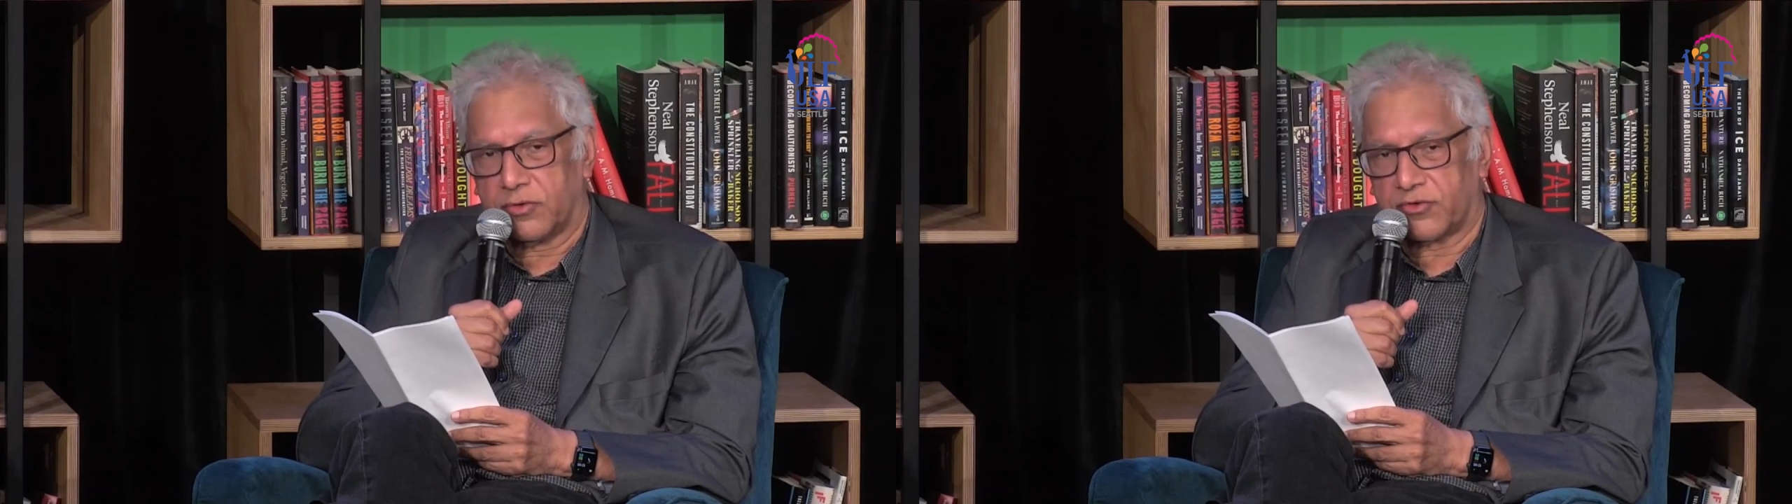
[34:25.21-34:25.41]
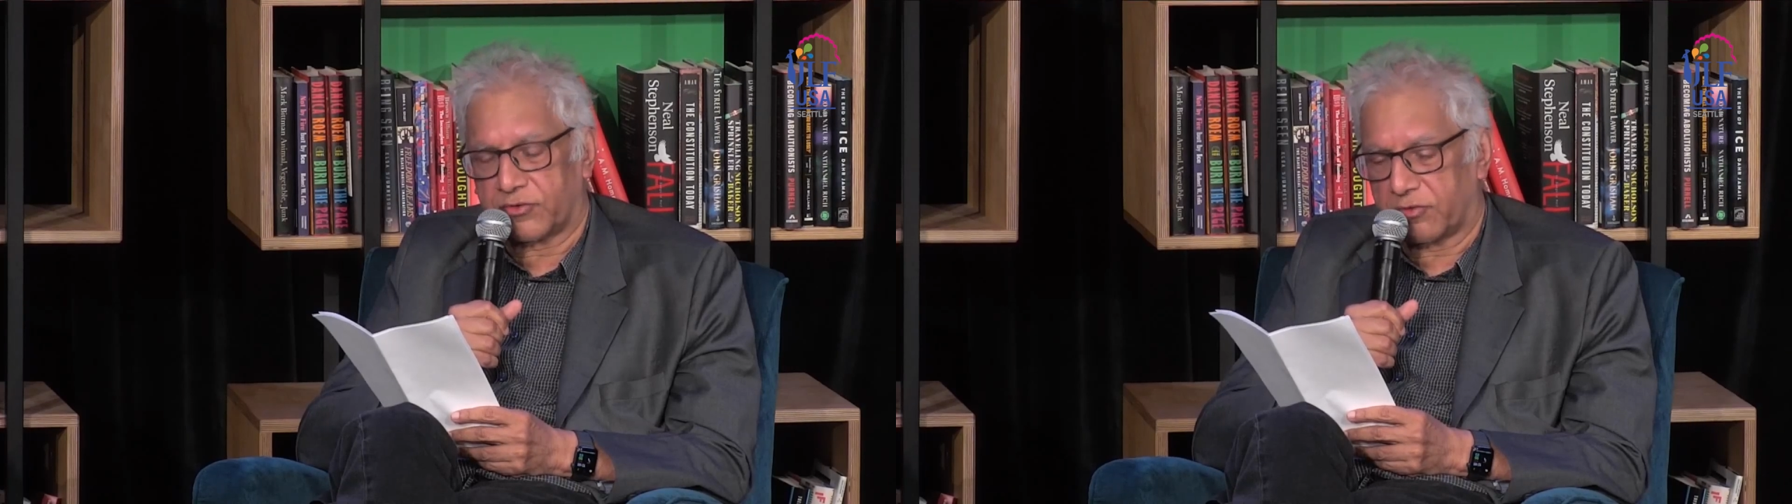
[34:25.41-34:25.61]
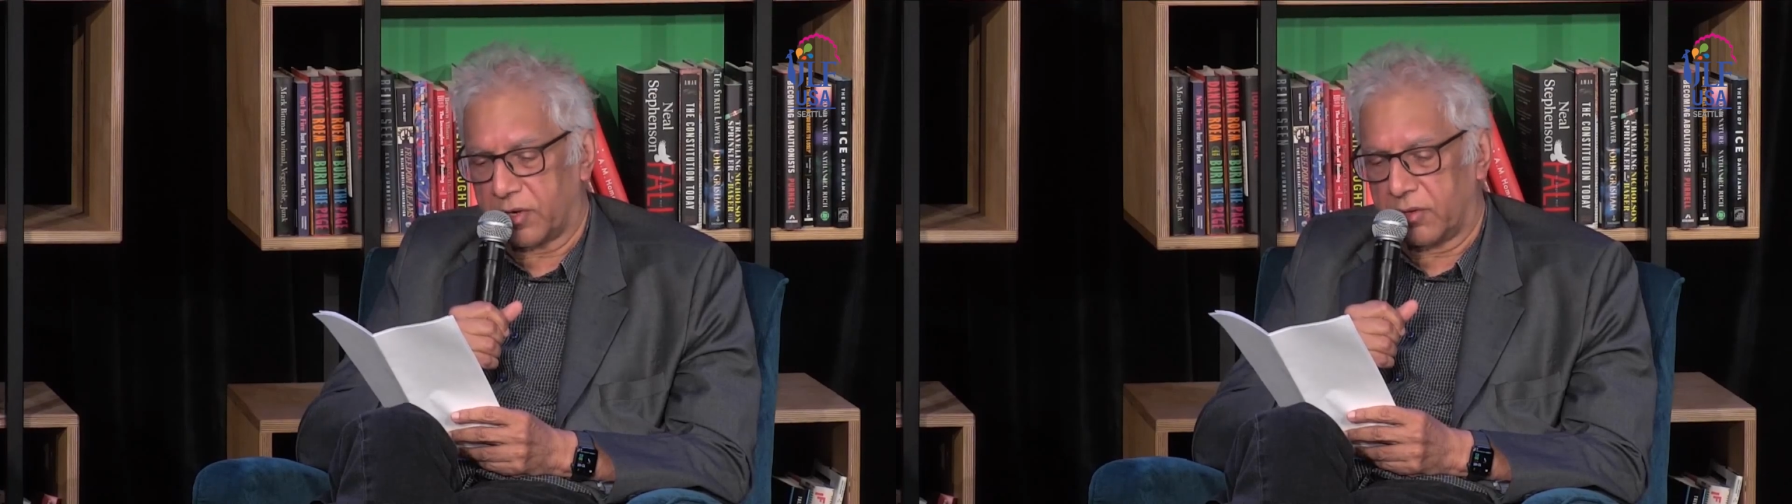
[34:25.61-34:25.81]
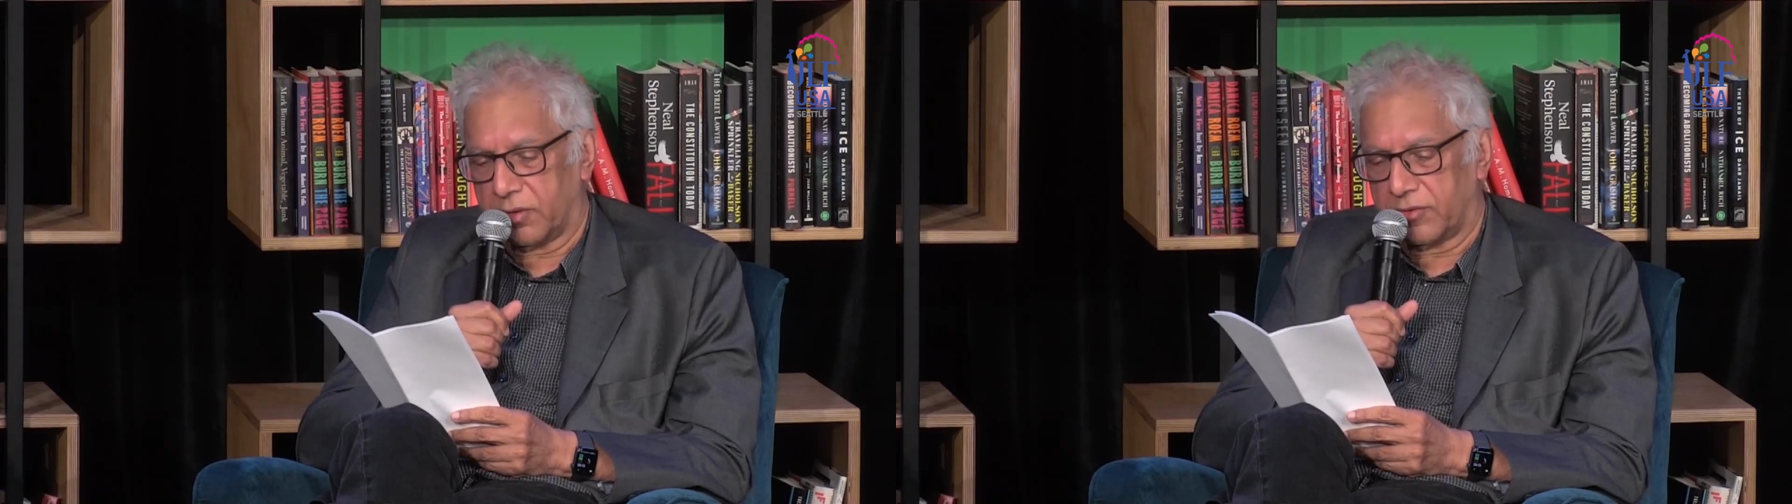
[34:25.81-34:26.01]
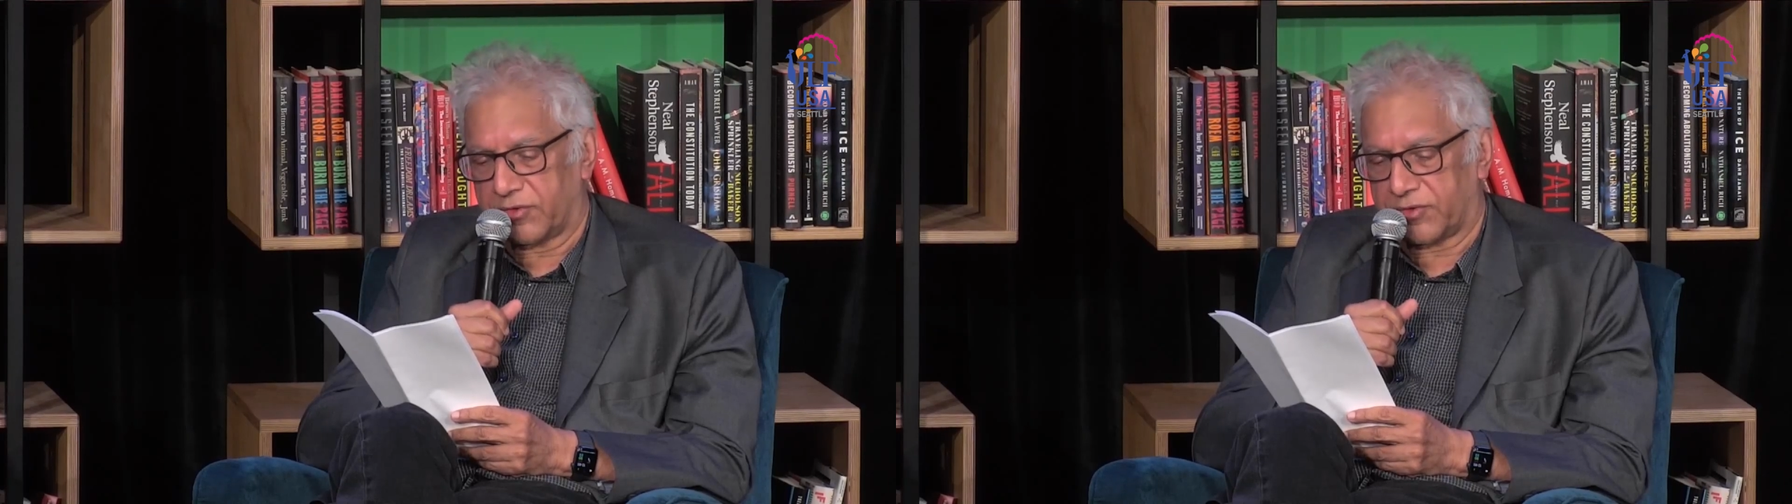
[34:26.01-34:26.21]

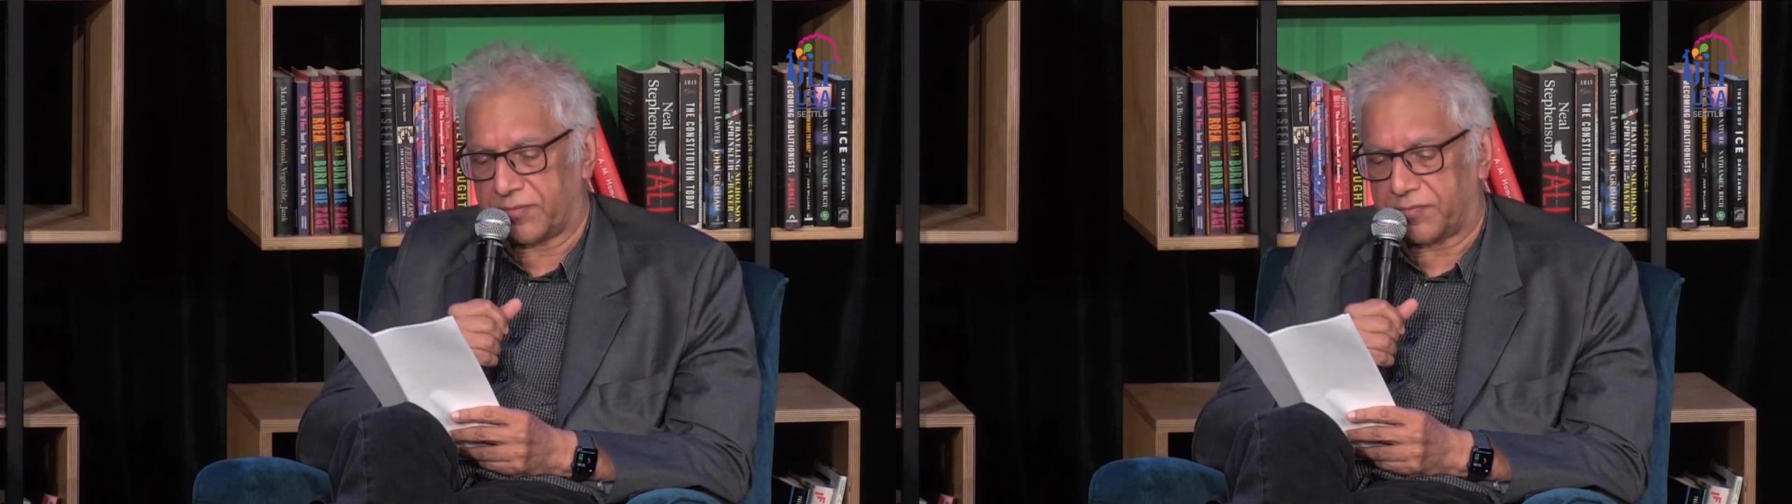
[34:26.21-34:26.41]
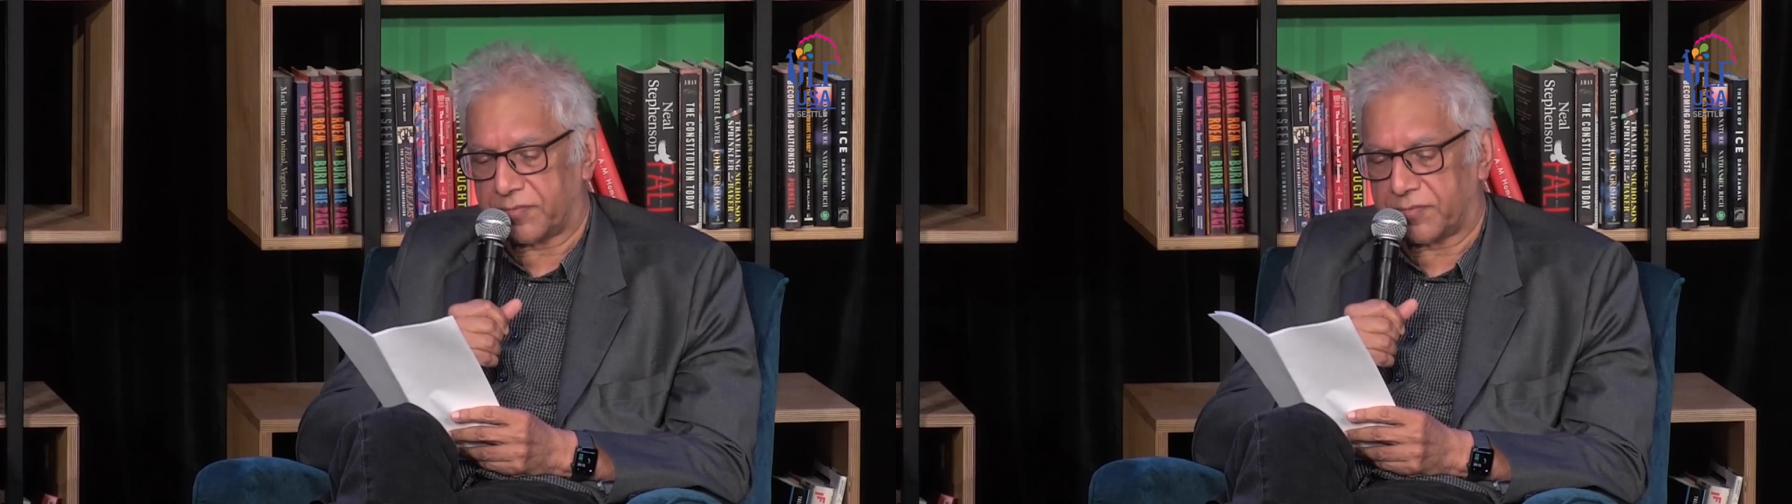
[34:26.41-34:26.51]
struggles,